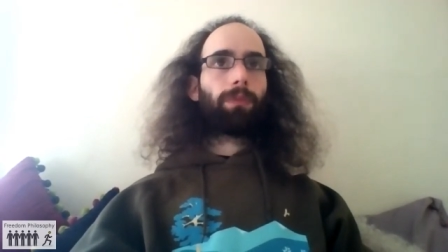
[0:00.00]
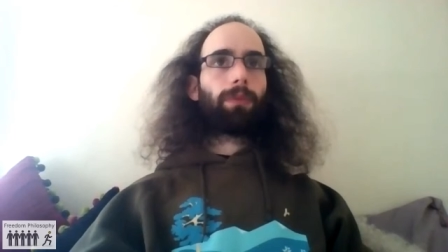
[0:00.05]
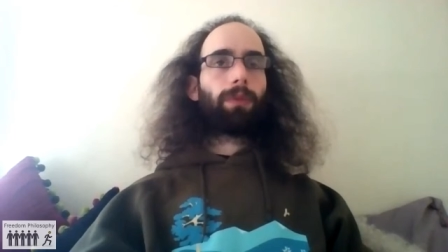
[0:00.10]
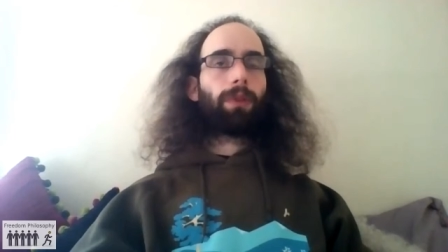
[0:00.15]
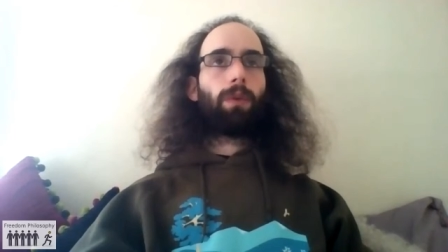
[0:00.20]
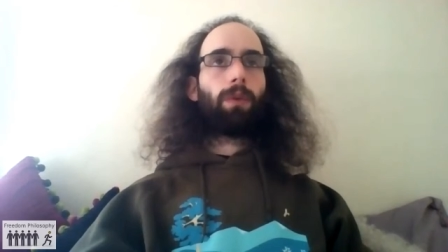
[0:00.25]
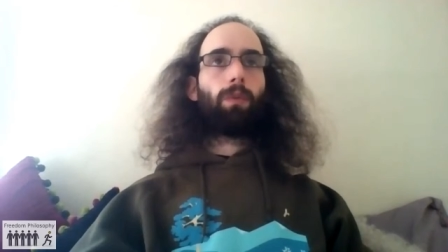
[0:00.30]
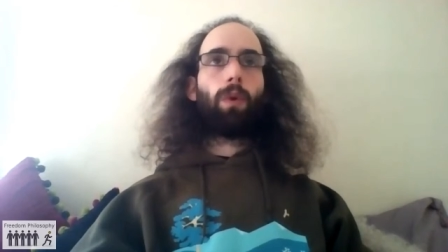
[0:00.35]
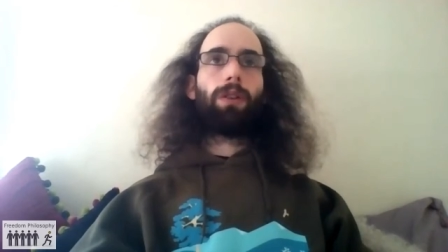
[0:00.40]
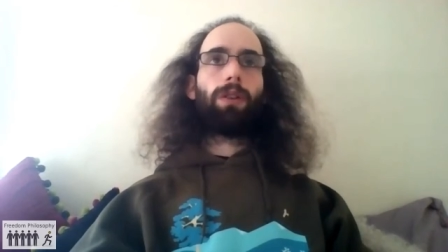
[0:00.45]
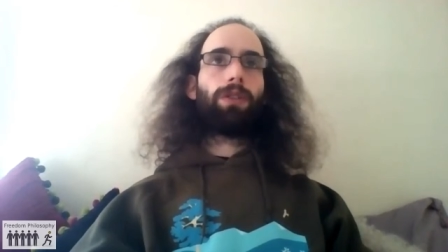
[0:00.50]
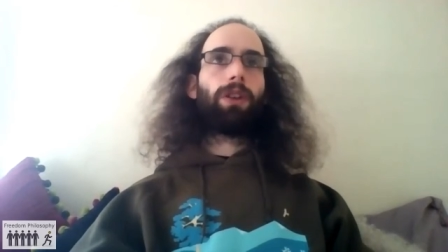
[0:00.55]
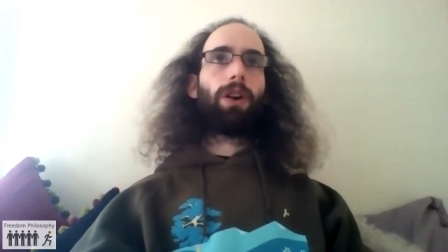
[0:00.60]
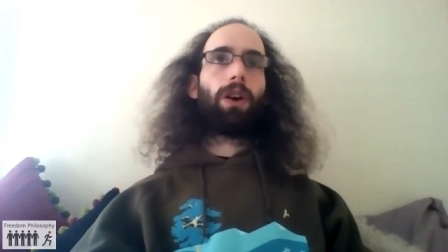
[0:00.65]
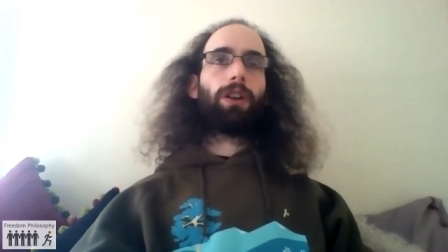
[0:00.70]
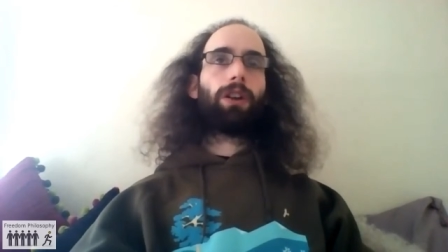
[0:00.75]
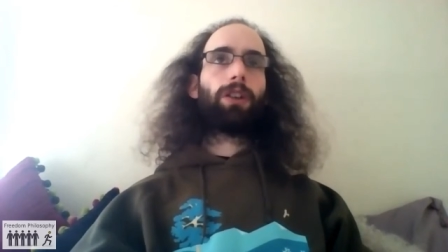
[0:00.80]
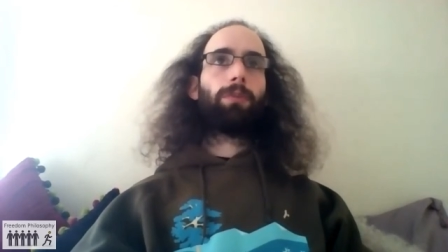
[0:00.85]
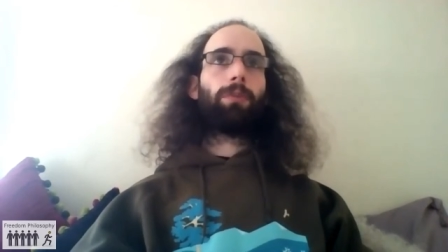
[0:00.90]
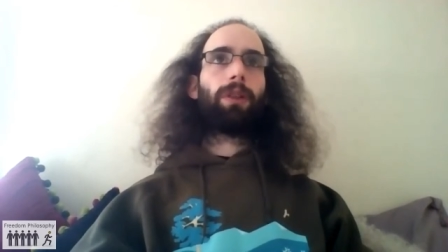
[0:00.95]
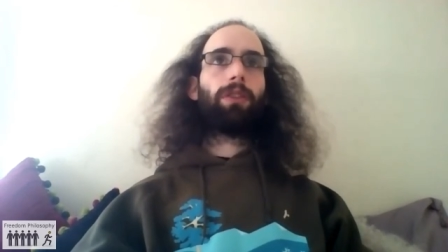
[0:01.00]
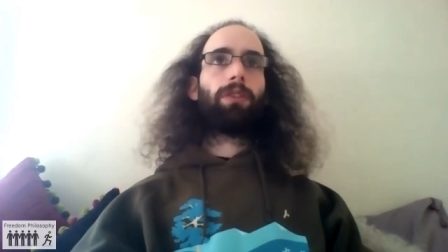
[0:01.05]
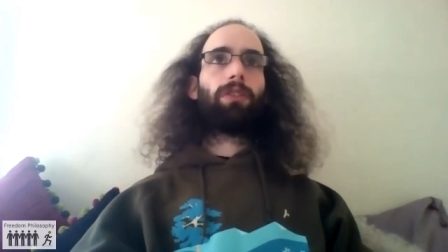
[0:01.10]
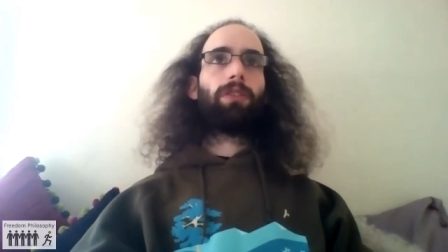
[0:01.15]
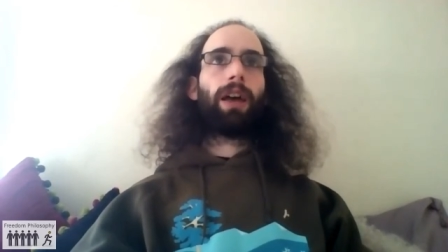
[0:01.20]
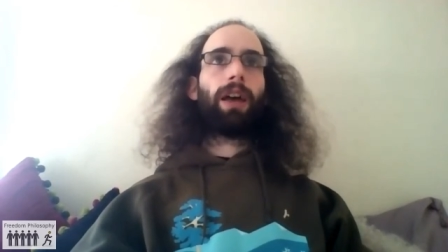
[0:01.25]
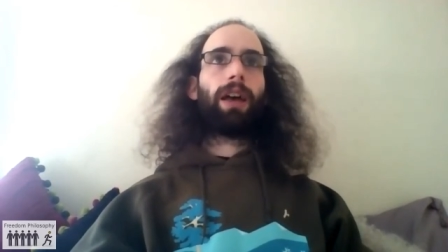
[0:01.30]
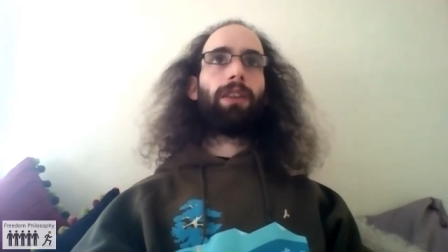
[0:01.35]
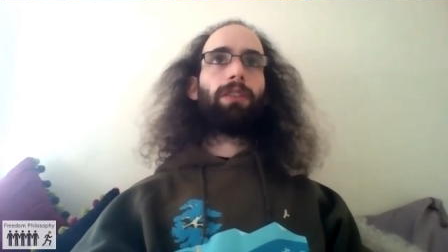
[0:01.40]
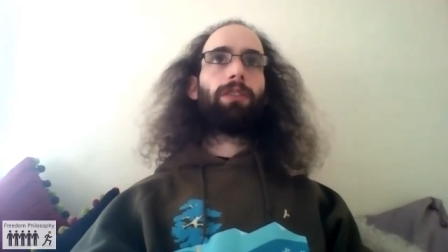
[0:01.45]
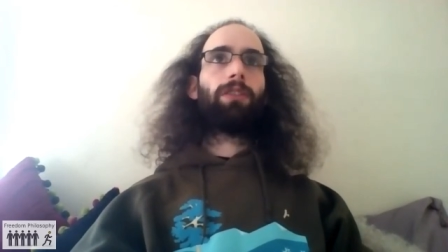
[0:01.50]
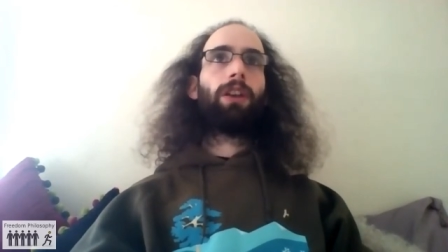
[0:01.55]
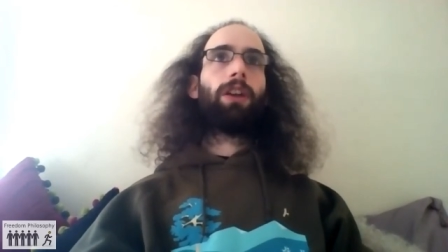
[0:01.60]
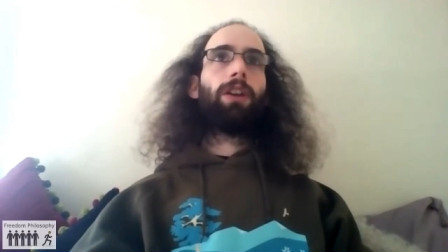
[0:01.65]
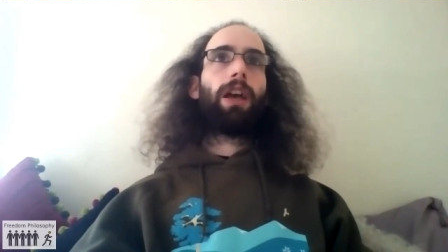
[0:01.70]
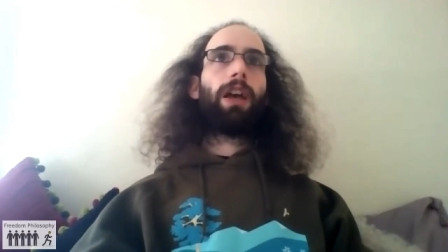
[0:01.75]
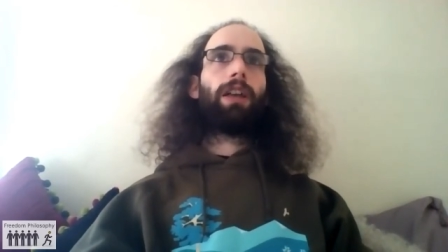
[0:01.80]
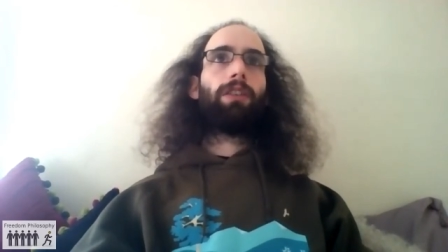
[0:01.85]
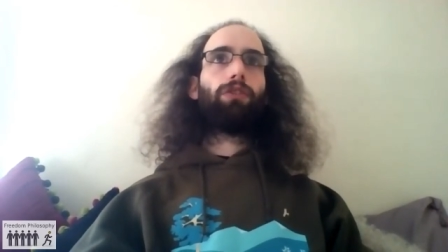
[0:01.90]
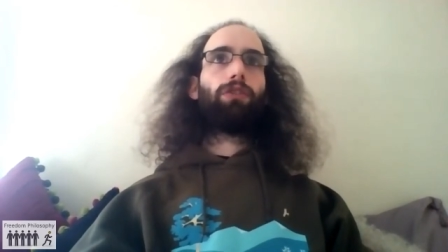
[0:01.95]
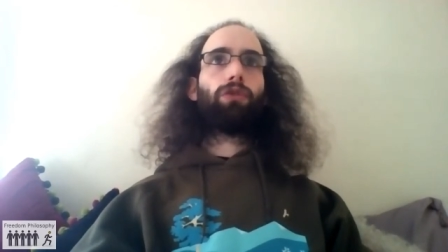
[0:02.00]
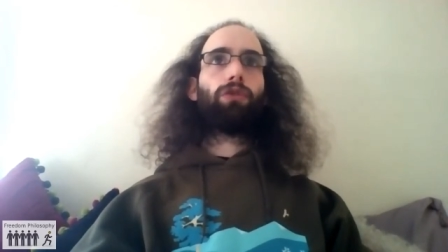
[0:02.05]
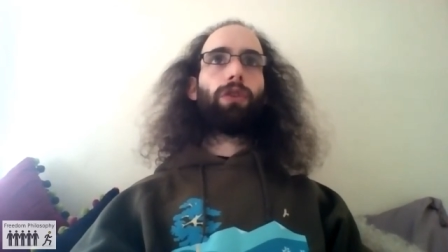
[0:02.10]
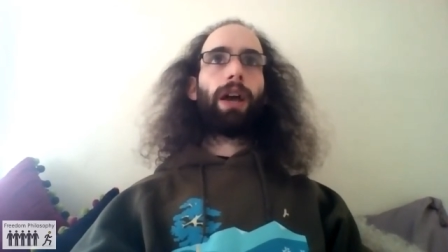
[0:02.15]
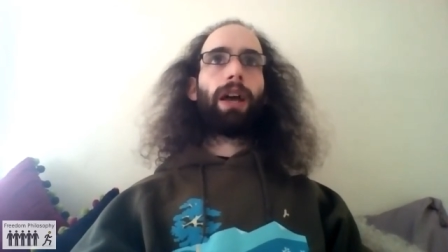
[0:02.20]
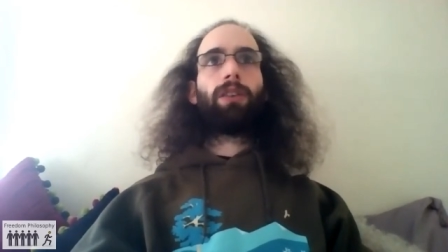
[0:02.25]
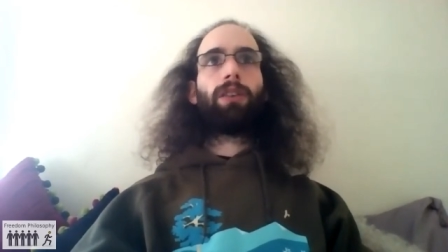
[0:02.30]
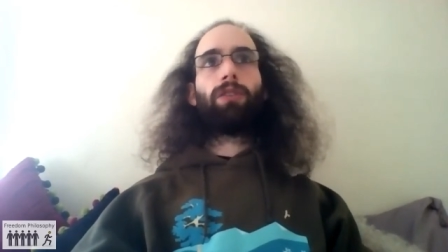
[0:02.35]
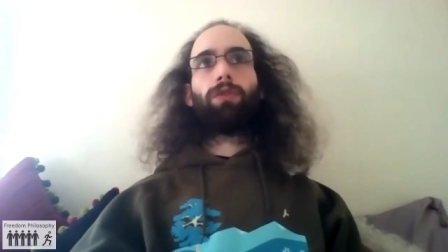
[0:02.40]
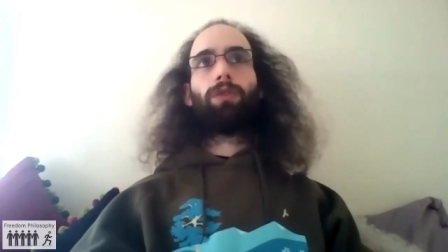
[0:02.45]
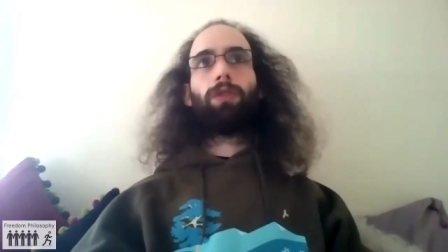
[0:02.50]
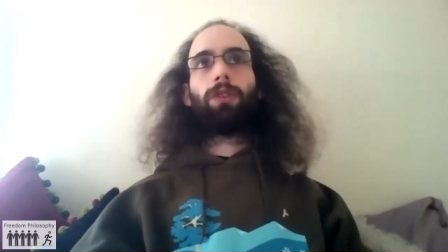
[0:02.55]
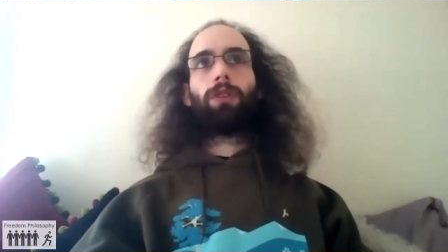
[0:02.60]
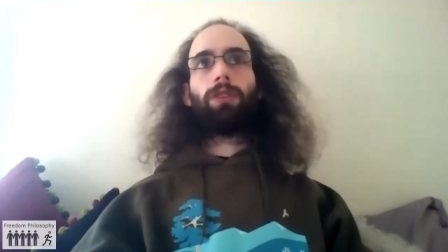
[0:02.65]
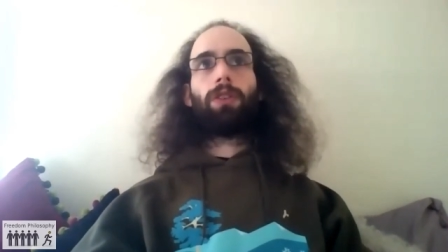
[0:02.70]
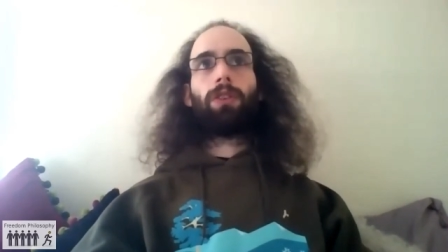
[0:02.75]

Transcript: one of the arguments is it's stressful